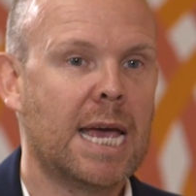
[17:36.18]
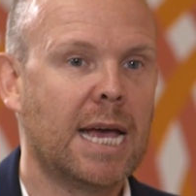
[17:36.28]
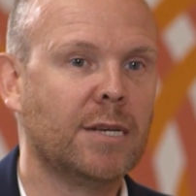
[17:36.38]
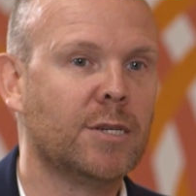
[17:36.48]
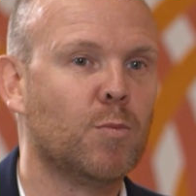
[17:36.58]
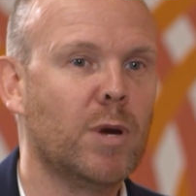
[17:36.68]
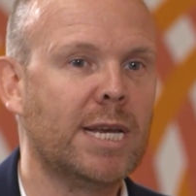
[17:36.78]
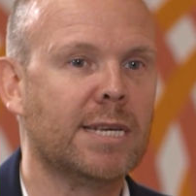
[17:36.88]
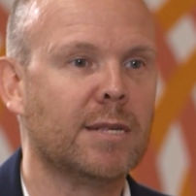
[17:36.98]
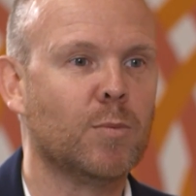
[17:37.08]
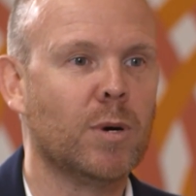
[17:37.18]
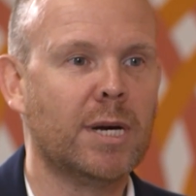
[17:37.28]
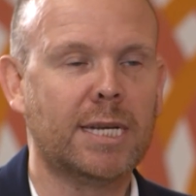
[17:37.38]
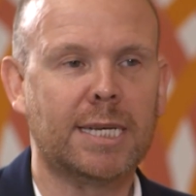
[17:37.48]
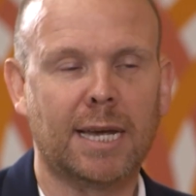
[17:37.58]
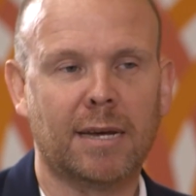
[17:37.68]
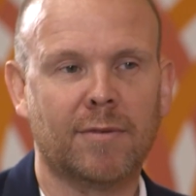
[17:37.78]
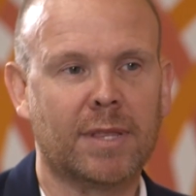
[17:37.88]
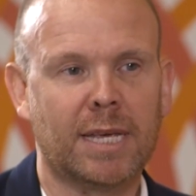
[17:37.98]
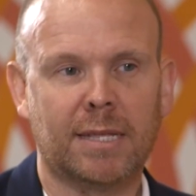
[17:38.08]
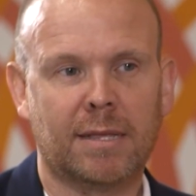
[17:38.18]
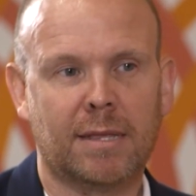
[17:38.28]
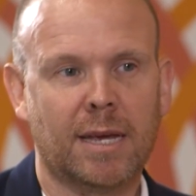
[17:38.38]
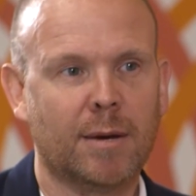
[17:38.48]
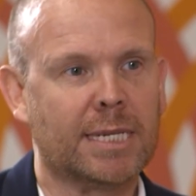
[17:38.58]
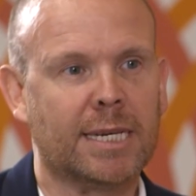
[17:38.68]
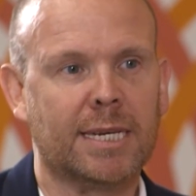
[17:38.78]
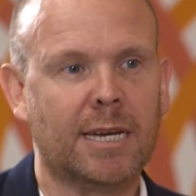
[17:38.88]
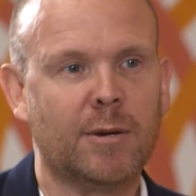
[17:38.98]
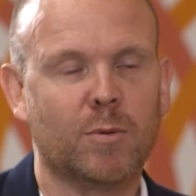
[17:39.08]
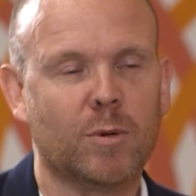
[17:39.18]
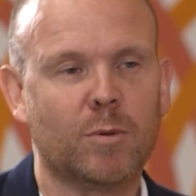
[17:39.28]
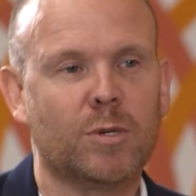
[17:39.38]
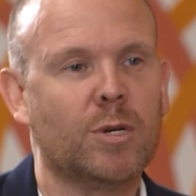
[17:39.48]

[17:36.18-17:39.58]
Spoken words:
and just reading the wording of the OECD rules,